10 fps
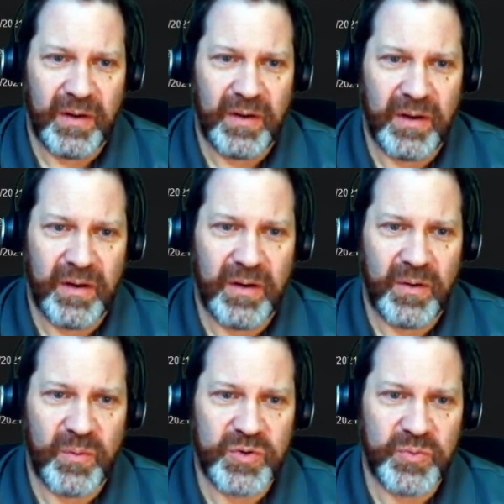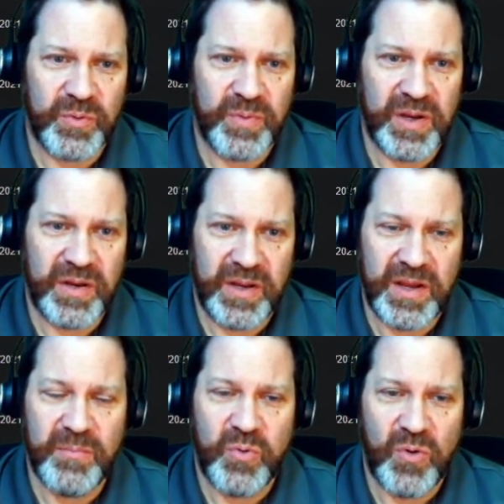which would be the
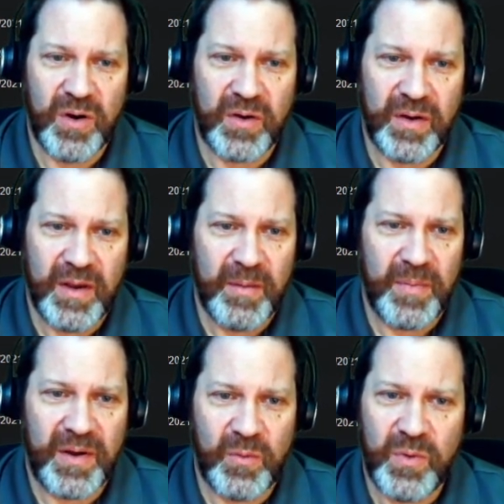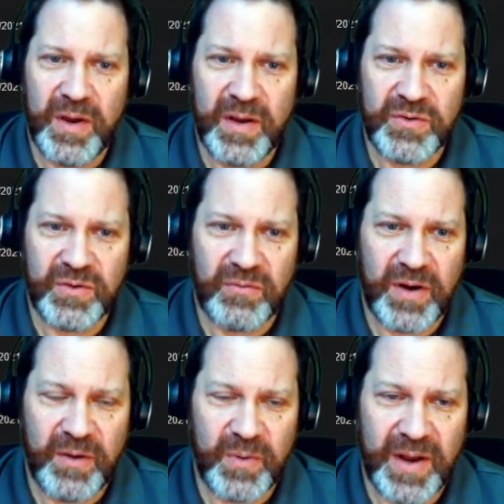import. By the way, to the
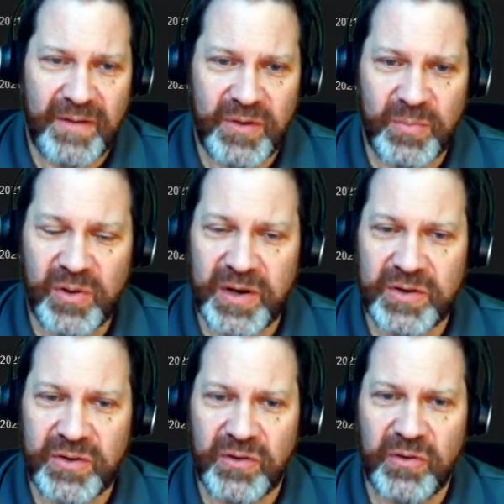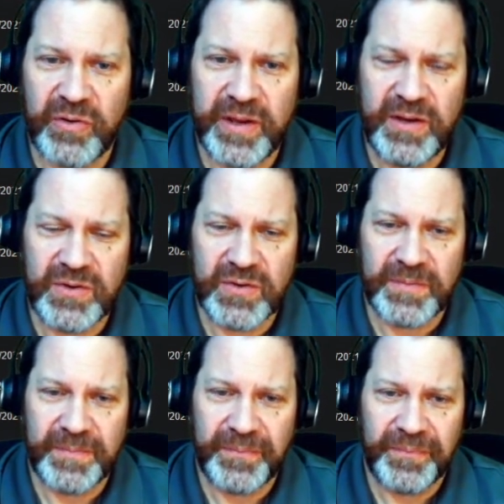right, we have the ability to delete.
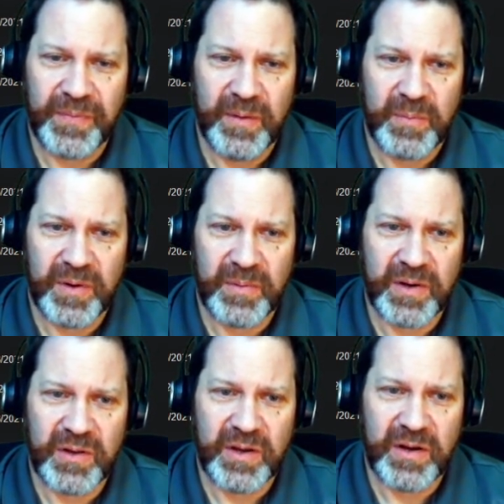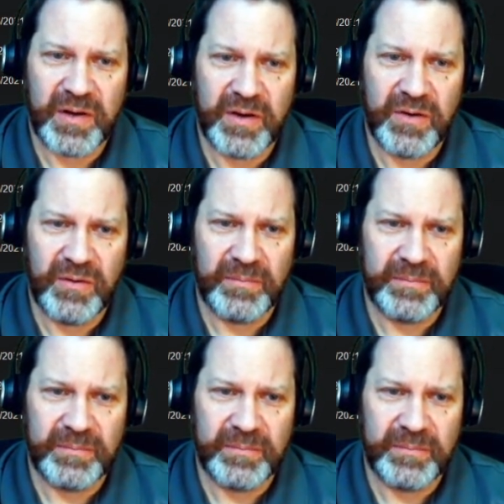I'm going to click on here.